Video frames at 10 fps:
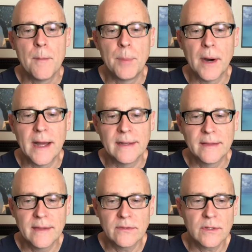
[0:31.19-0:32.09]
But
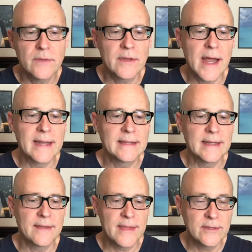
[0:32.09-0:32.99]
this will give you an
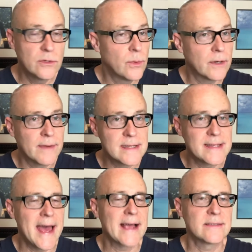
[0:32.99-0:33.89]
idea. They do want to raise
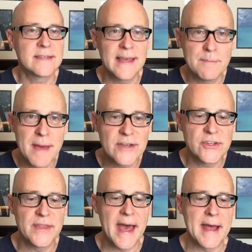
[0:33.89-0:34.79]
taxes. He had
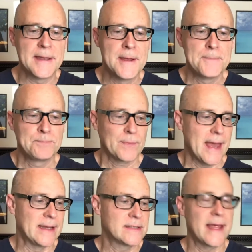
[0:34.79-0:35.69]
mentioned that,
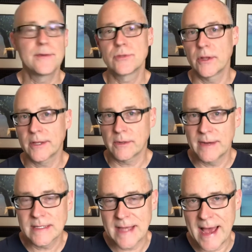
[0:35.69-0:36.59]
and he said he was only going to
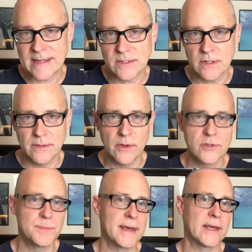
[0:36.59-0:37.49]
raise taxes on those
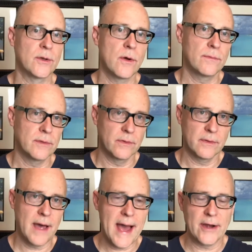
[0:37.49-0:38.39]
making the
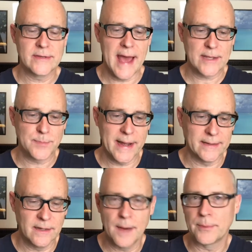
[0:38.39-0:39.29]
higher tax
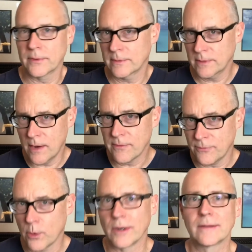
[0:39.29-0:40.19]
bracket, up or over
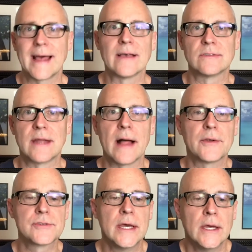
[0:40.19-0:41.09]

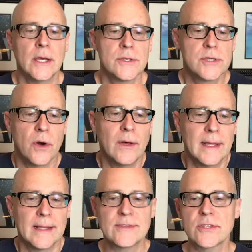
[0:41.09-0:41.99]
$400,000. So
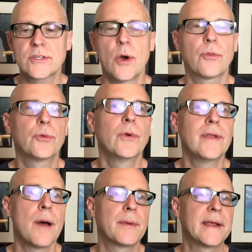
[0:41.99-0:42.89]
let's just go through a
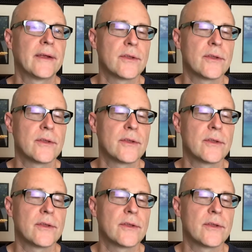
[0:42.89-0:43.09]
number here.